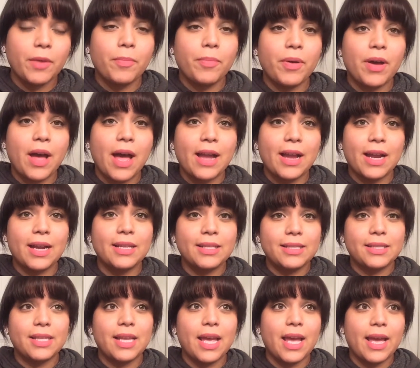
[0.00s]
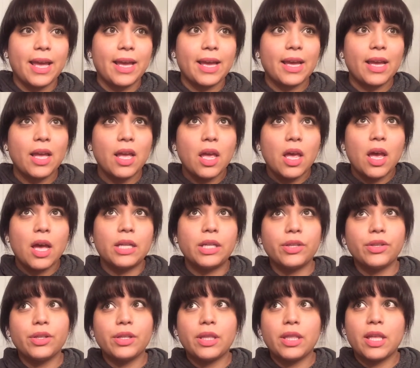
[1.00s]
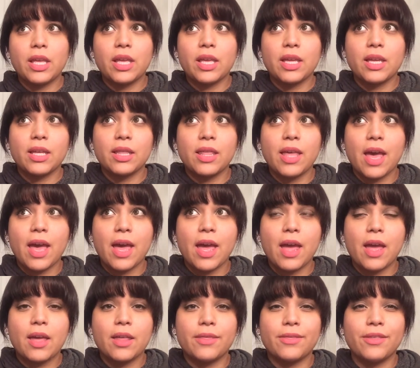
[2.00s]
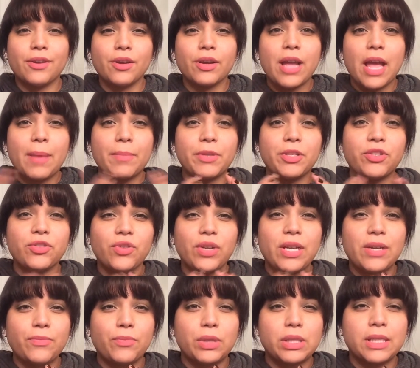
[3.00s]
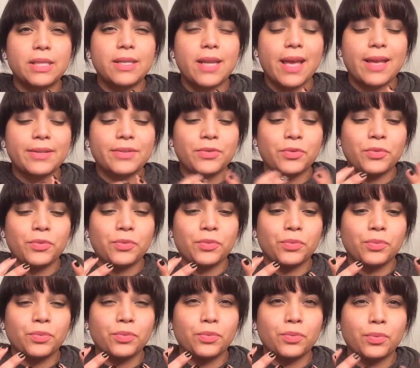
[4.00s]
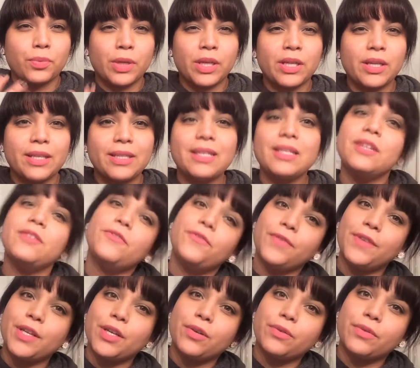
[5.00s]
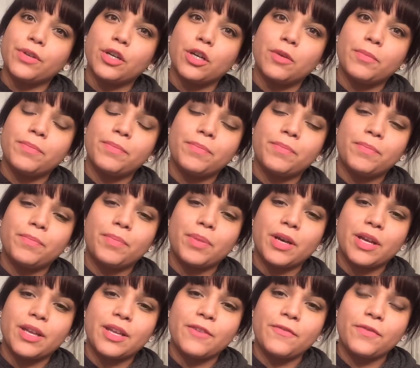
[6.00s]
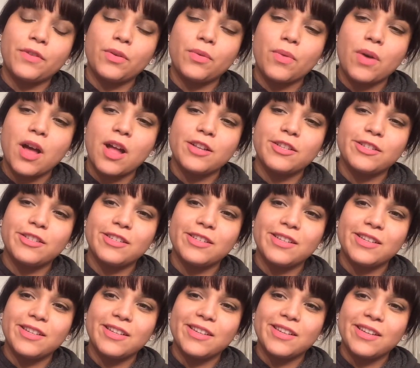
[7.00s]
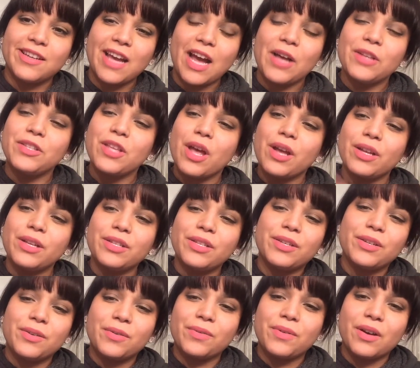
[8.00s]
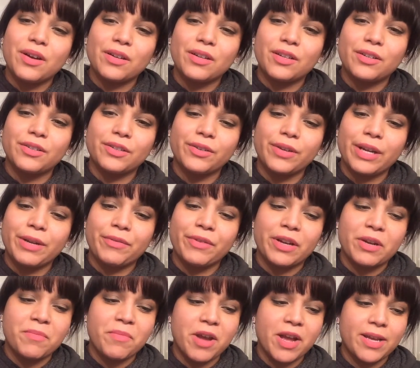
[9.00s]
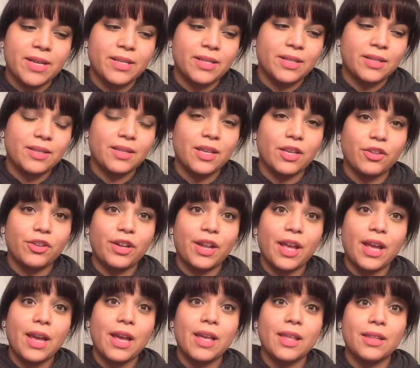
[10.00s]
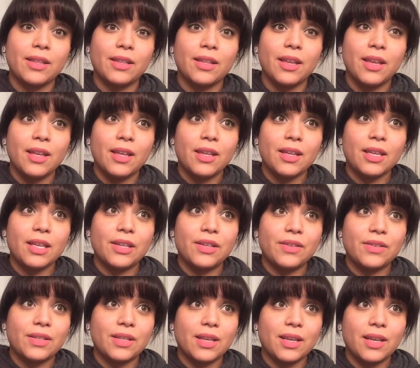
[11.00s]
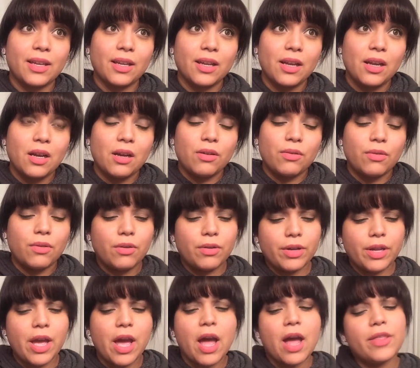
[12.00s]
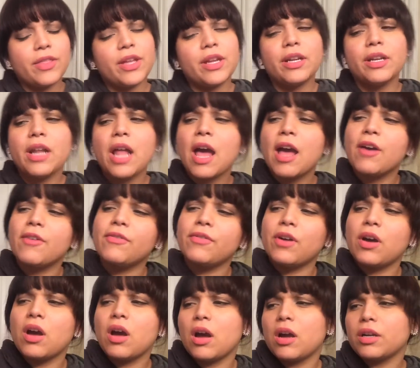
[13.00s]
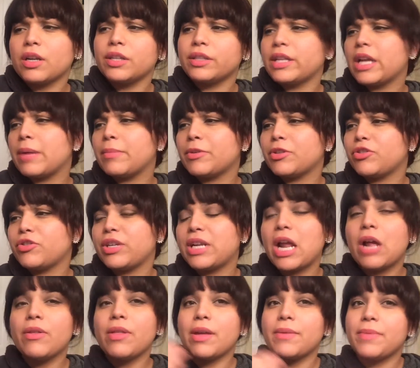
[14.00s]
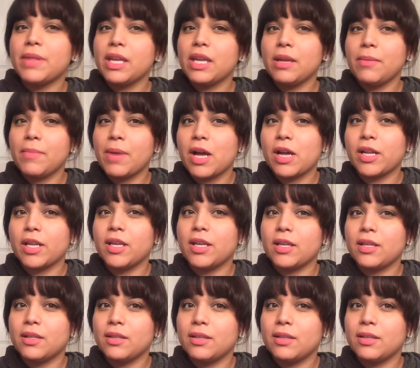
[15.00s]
But I gotta say another thing that their chemistry wasn't as real. It didn't feel real. But if you watch I was talking to a great friend of mine the other day, and he's like, "Oh yeah, they didn't have uh, good chemistry." Now that I'm thinking about it,